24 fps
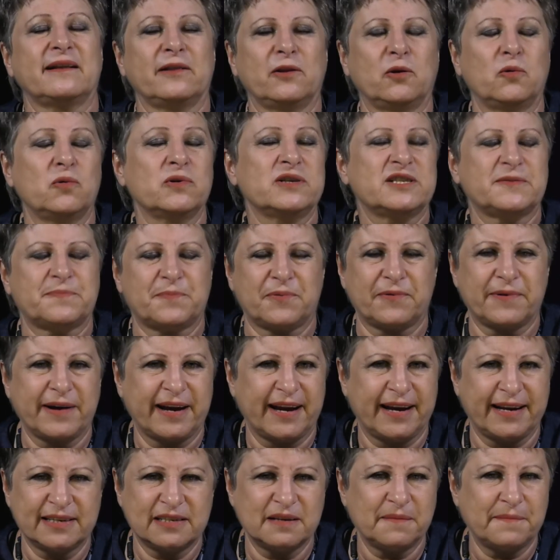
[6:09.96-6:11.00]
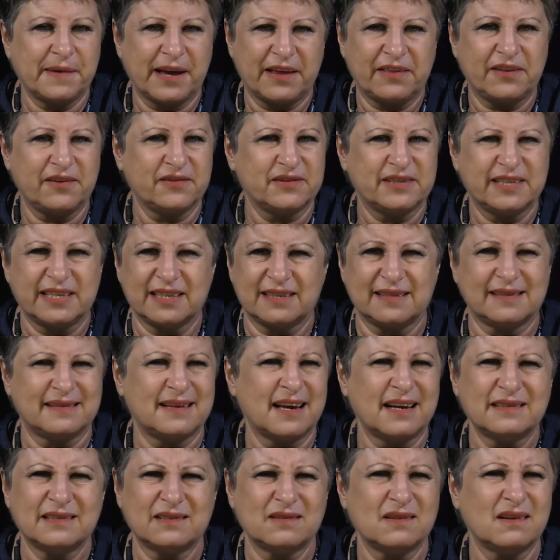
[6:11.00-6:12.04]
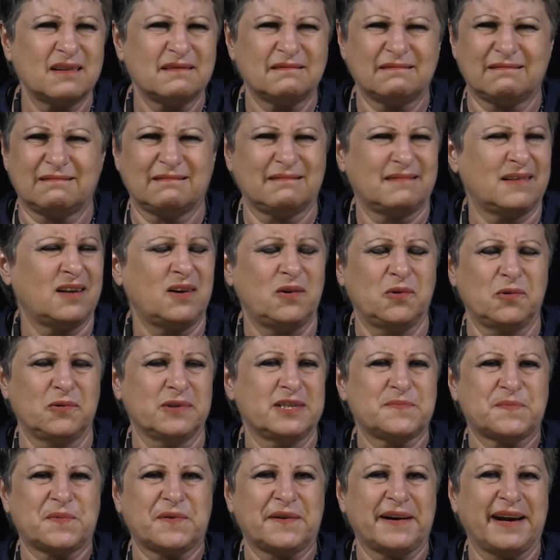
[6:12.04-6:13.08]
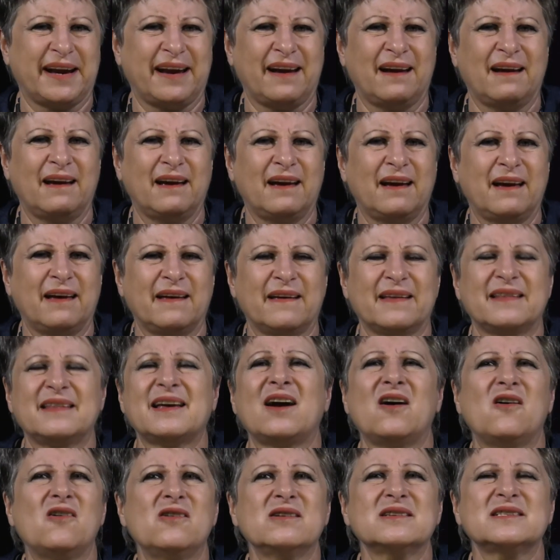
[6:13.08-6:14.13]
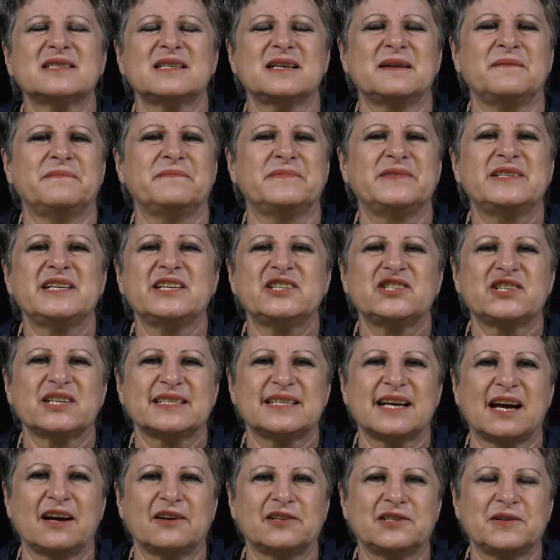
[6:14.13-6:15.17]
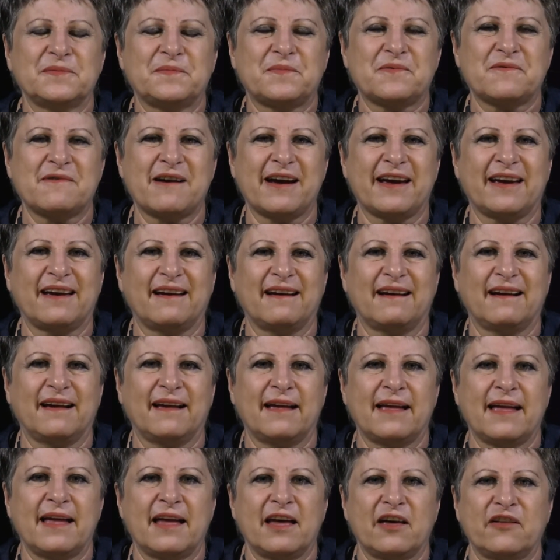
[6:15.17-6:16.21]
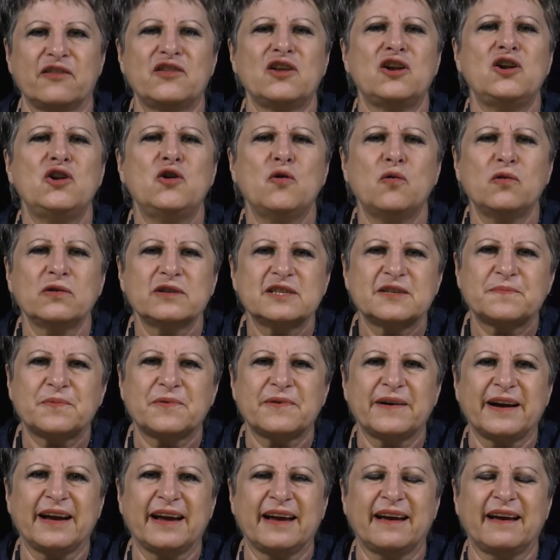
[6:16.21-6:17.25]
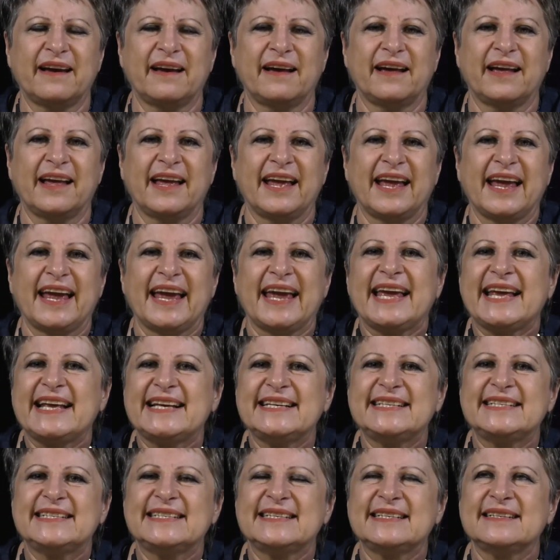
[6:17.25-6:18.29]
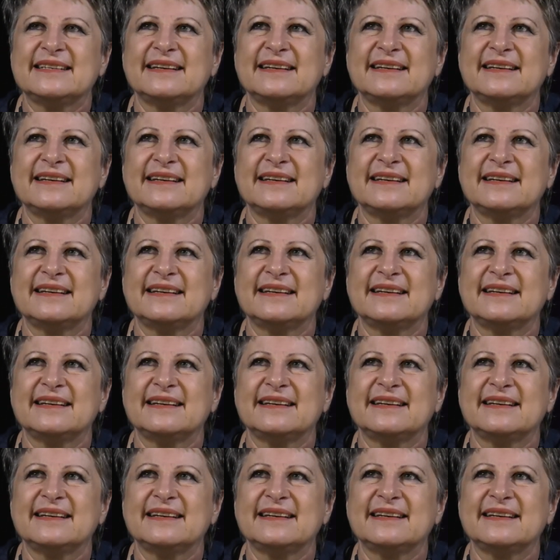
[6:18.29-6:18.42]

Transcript: the Lord's Prayer is in Matthew 6. That's not the Lord's Prayer. They asked him, teach us how to pray. The Lord's Prayer is